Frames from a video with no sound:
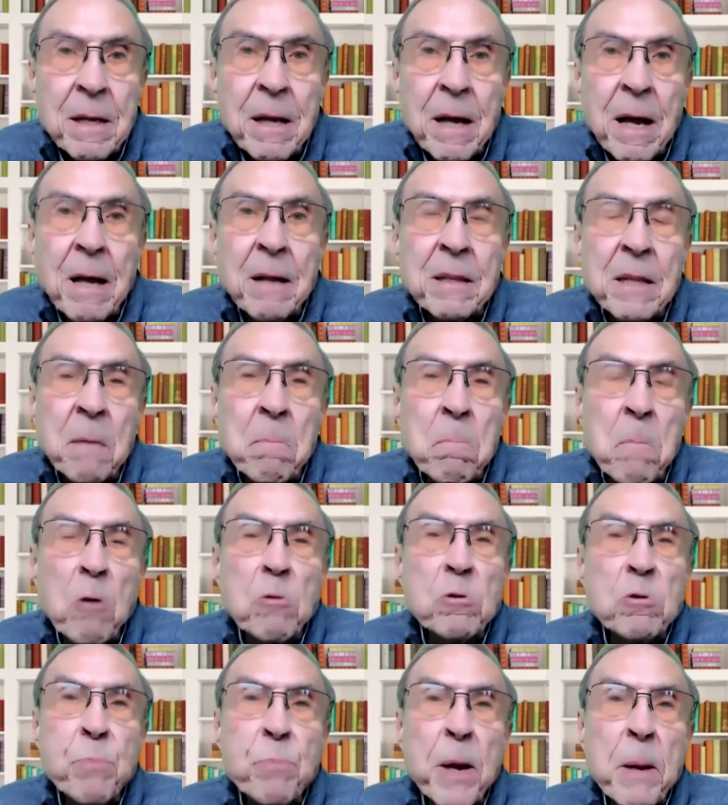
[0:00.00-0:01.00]
I think
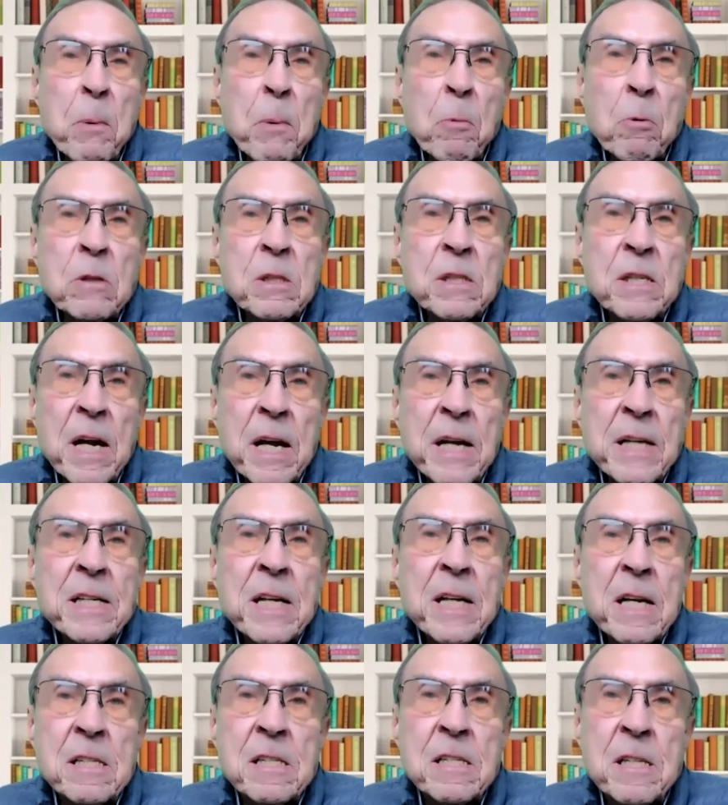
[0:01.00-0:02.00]
most people would say it
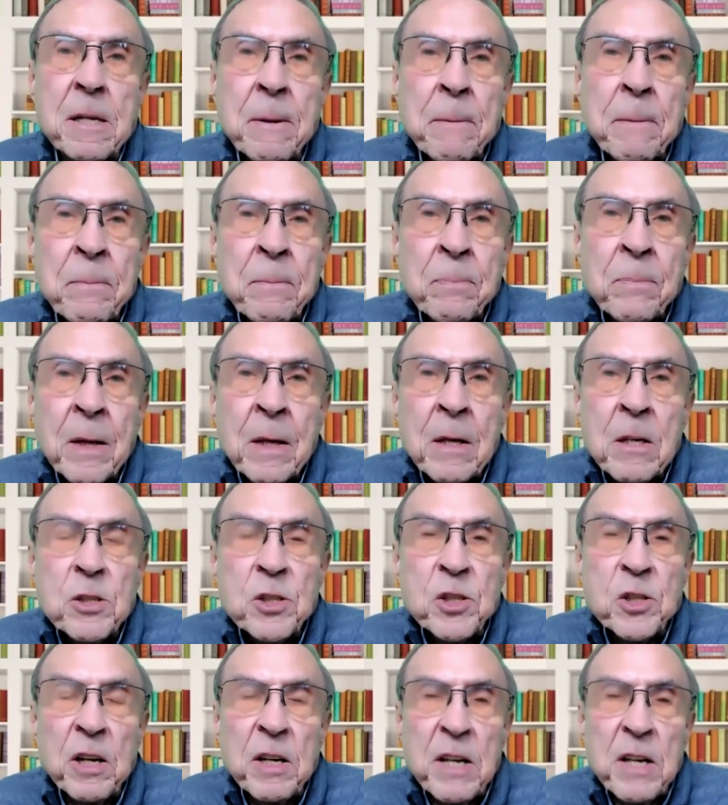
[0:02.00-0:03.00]
is.
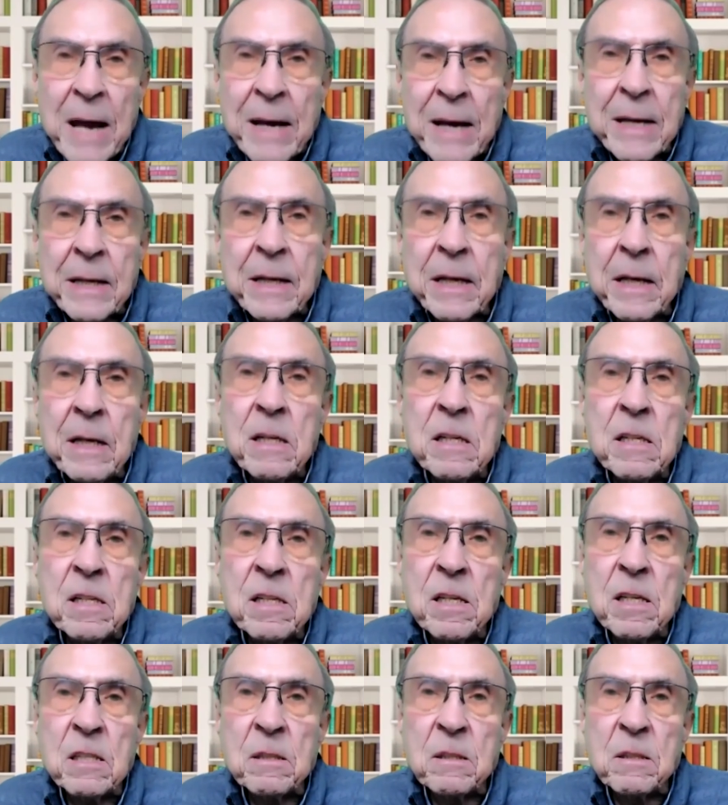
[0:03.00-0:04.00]
Shenanigans
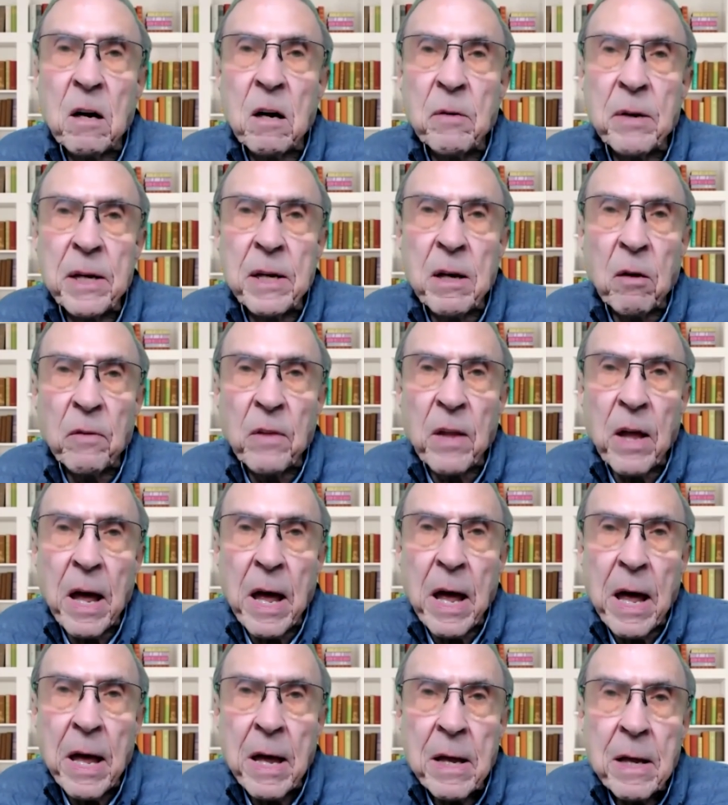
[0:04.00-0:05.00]
is going on
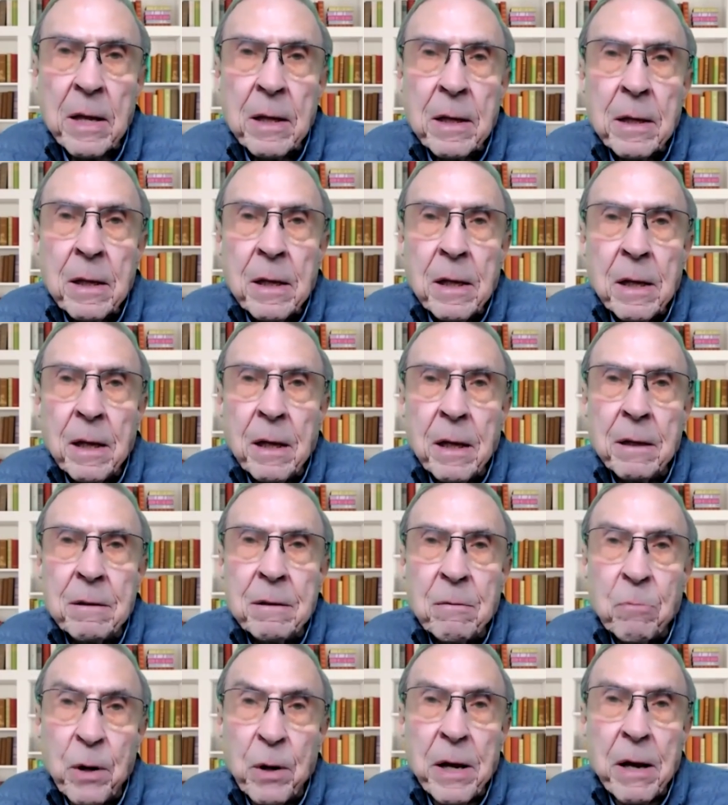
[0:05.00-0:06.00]
there.
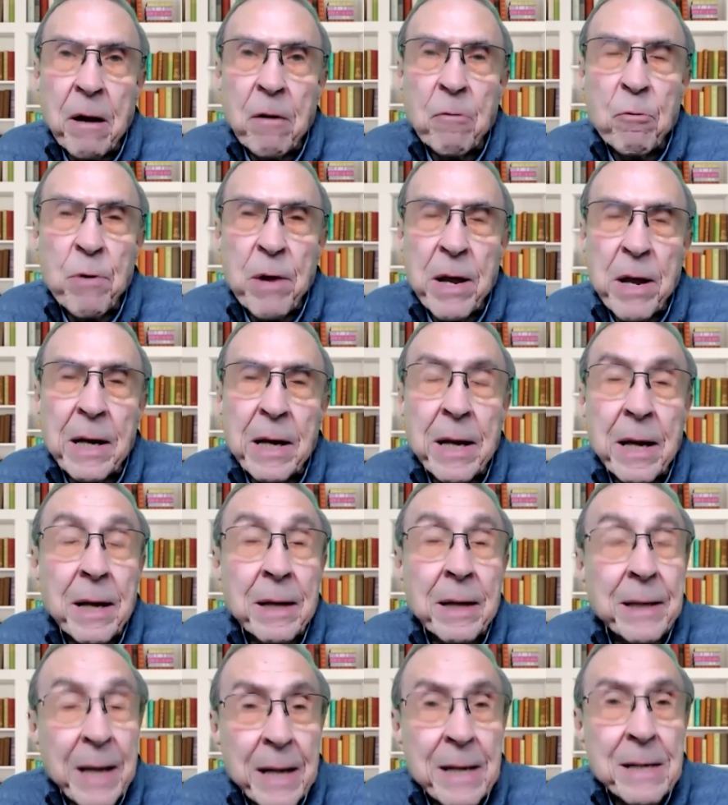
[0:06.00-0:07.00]
And we are really
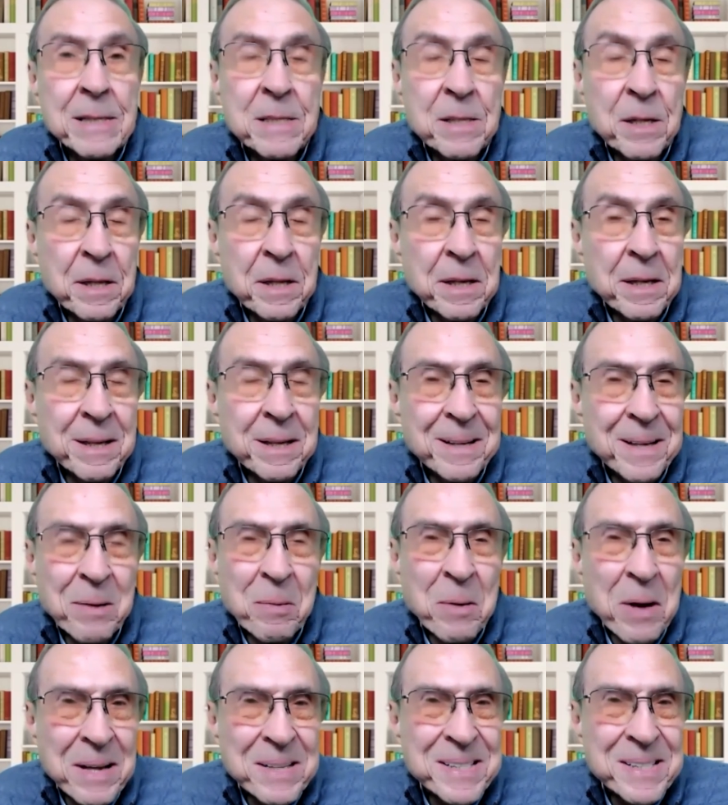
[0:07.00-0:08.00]
akin to the
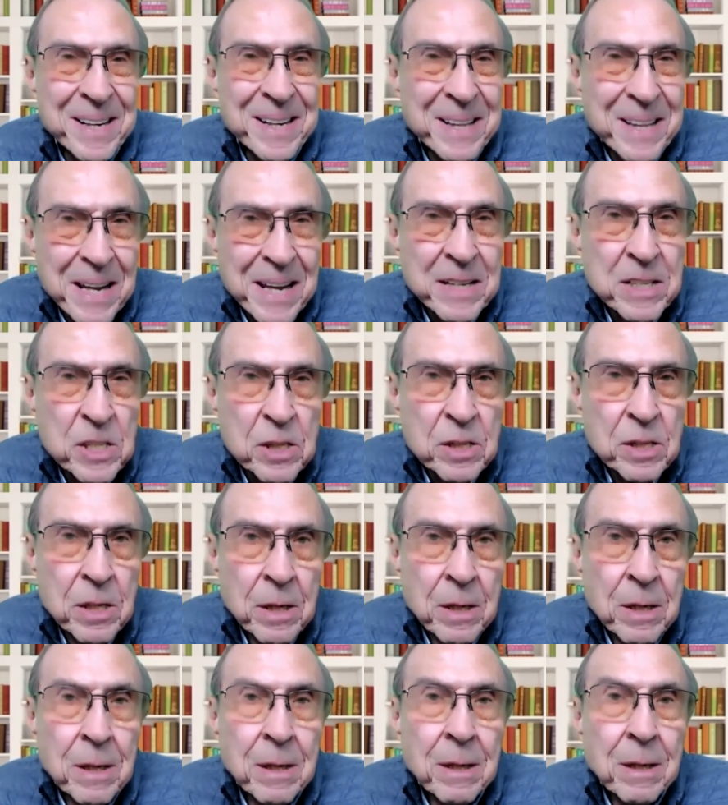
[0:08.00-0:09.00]
US in this.
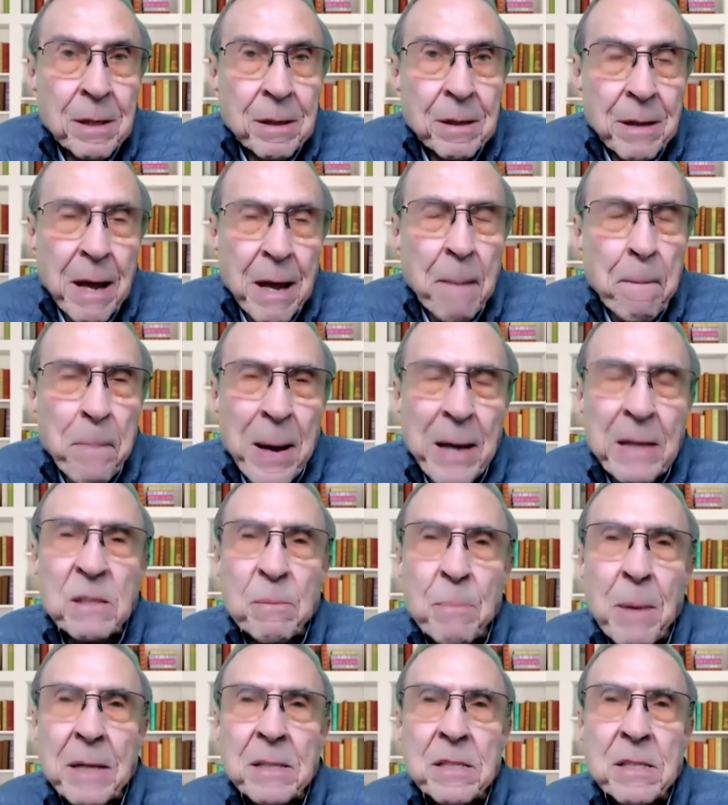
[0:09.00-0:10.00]
They're
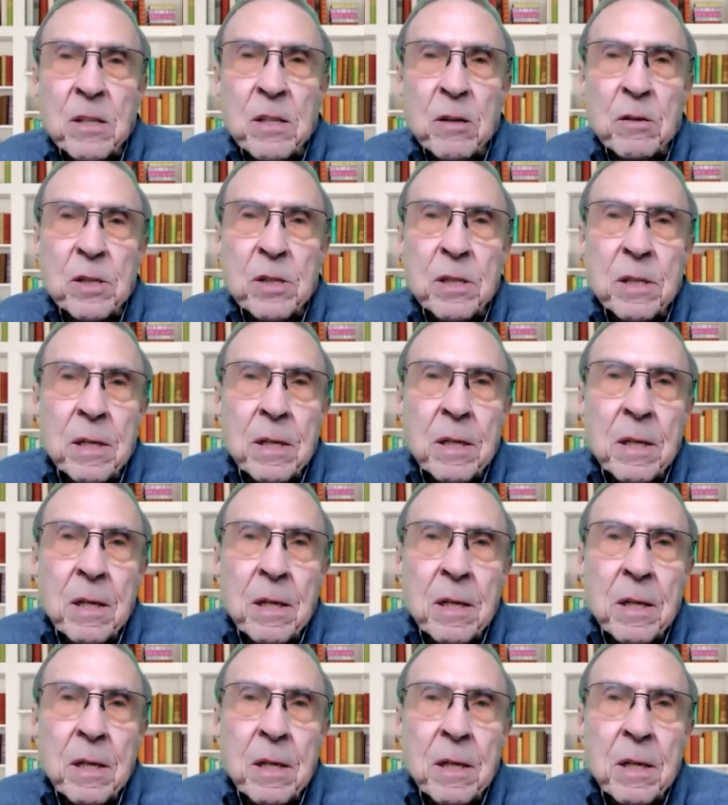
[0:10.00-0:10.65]
past masters.